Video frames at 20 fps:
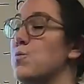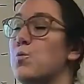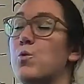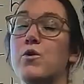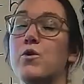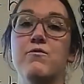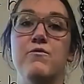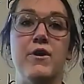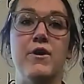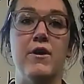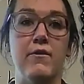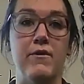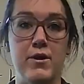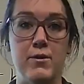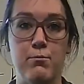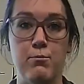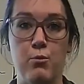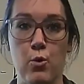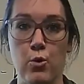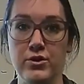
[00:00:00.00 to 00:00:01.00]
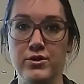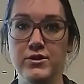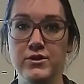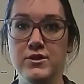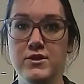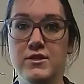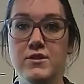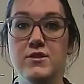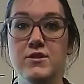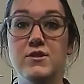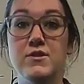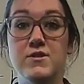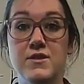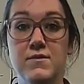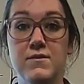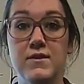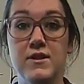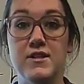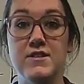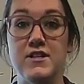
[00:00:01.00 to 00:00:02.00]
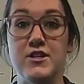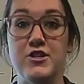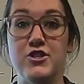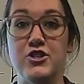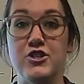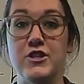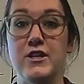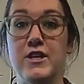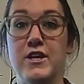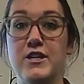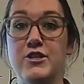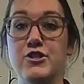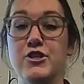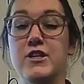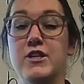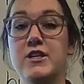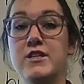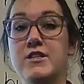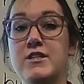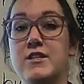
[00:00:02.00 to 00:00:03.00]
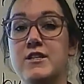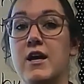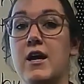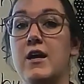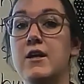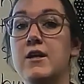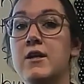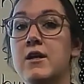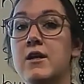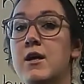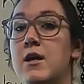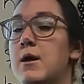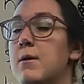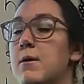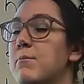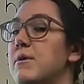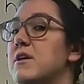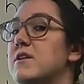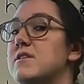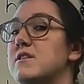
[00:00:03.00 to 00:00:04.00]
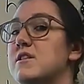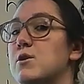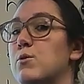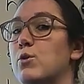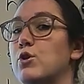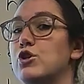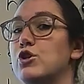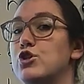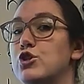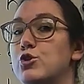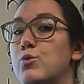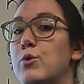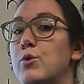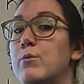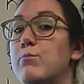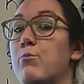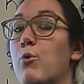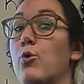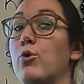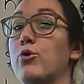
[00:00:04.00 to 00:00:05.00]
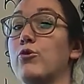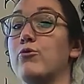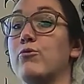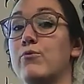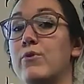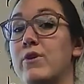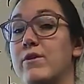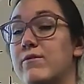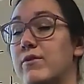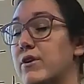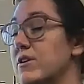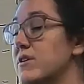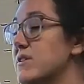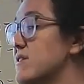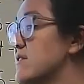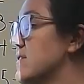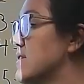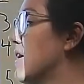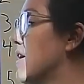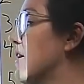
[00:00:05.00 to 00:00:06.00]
were very important to civilization in ancient India because there were two important rivers